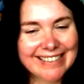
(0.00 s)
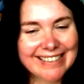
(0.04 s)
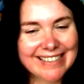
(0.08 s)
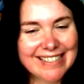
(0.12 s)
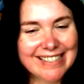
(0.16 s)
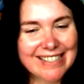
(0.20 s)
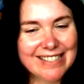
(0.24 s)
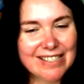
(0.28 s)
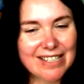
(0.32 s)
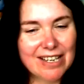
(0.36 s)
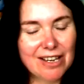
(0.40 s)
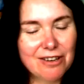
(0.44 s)

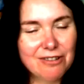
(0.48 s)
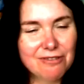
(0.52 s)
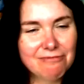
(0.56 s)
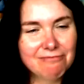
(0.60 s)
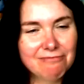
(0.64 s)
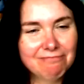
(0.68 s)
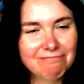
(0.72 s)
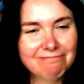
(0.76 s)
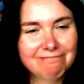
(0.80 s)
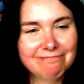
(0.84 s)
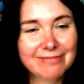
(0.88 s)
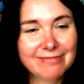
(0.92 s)
So
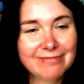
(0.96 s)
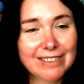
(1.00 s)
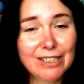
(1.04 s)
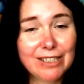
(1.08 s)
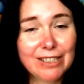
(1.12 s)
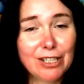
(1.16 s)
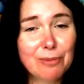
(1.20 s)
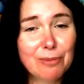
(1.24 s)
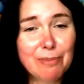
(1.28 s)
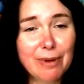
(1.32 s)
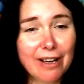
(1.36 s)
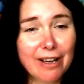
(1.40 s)

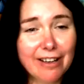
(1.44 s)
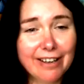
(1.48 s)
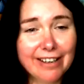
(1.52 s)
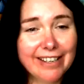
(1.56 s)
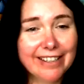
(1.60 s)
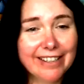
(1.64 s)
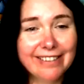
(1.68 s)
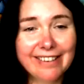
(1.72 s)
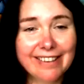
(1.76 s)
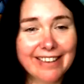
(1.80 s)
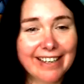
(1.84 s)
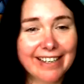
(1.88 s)
goodbye,
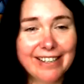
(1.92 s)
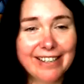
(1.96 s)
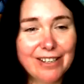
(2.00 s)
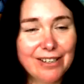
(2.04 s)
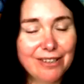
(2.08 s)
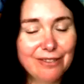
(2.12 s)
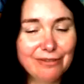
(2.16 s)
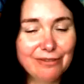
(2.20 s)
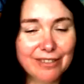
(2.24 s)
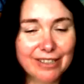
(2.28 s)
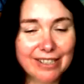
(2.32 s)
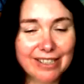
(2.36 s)
and thank
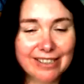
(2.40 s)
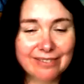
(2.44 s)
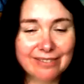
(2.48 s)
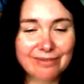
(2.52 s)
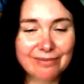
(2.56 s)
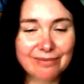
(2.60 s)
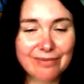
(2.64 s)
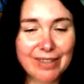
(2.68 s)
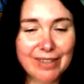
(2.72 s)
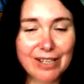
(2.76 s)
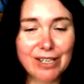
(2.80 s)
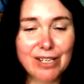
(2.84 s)
you for
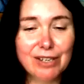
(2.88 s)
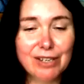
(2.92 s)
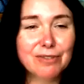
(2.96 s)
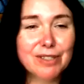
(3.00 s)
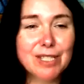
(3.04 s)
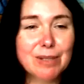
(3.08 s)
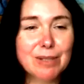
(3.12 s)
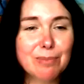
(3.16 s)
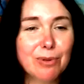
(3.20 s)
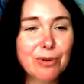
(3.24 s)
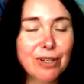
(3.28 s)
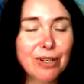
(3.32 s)

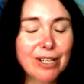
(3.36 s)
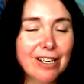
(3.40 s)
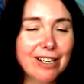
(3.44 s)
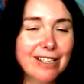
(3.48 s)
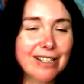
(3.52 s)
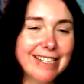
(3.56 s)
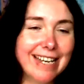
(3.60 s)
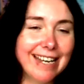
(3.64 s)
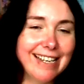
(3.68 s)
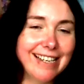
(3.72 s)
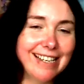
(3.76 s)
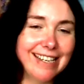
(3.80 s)
supporting our
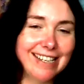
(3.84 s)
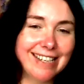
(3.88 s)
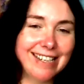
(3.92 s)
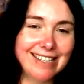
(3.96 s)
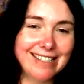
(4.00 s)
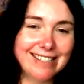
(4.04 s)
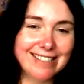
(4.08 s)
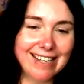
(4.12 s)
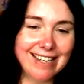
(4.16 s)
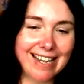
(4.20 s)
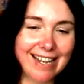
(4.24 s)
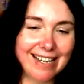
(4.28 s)

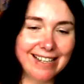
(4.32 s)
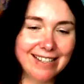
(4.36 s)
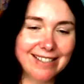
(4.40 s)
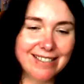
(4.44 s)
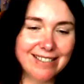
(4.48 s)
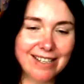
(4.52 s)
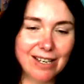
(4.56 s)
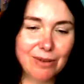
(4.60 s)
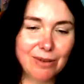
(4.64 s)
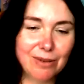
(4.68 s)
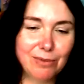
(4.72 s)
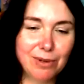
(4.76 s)
dailies, and
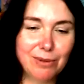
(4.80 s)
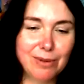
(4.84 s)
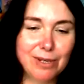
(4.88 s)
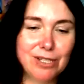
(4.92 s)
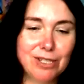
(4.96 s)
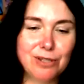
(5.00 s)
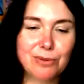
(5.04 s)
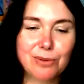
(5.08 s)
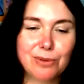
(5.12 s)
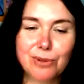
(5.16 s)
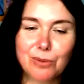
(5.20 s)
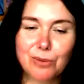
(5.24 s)
we
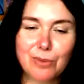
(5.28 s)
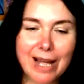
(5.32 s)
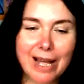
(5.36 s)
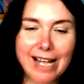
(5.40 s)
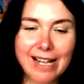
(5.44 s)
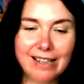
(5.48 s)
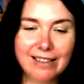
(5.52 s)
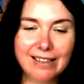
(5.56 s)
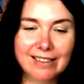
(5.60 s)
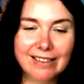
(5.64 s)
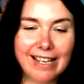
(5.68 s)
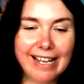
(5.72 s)
wish you all
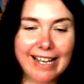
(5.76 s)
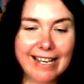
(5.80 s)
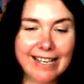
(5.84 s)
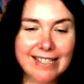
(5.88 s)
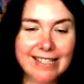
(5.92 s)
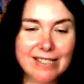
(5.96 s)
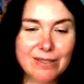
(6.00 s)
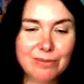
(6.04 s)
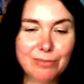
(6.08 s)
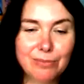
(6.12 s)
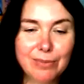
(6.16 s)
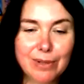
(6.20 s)
well,
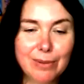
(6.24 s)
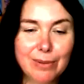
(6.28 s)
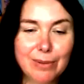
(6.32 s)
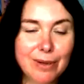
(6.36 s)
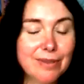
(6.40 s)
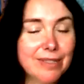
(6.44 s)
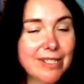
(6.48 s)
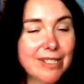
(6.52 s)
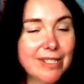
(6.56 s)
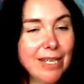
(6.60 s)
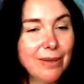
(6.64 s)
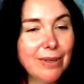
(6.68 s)
and we won't
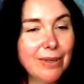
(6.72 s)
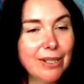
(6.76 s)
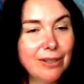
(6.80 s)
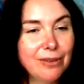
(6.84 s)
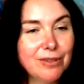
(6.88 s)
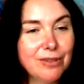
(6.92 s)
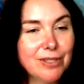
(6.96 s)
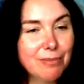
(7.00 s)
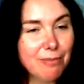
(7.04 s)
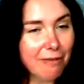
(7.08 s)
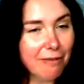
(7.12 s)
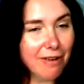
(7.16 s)
see you at noon
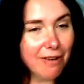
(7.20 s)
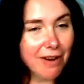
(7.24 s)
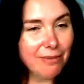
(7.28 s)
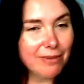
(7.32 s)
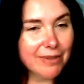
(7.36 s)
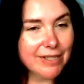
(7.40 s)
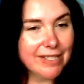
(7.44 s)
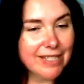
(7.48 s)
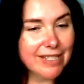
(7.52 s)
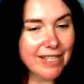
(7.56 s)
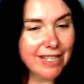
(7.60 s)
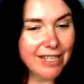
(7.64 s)
tomorrow.
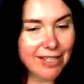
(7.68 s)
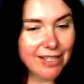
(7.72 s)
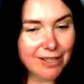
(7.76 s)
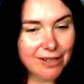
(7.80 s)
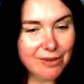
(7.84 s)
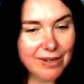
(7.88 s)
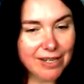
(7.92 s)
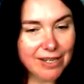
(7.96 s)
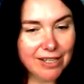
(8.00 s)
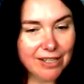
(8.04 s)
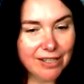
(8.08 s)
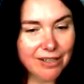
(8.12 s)
We'll see you
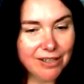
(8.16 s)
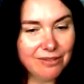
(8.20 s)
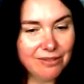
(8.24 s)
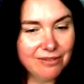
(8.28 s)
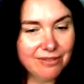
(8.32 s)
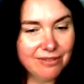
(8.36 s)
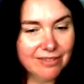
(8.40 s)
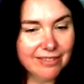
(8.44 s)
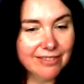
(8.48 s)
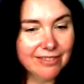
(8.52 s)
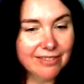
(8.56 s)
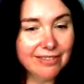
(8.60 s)
at
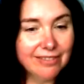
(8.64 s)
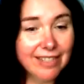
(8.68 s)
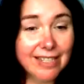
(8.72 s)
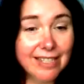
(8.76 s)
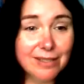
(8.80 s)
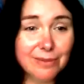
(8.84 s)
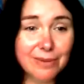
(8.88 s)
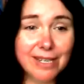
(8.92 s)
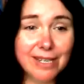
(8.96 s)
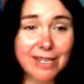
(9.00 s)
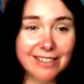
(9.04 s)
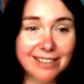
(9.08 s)
noon
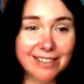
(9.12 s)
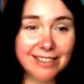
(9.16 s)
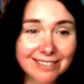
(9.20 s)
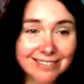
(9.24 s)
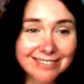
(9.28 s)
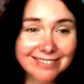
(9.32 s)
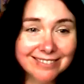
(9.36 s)
next week.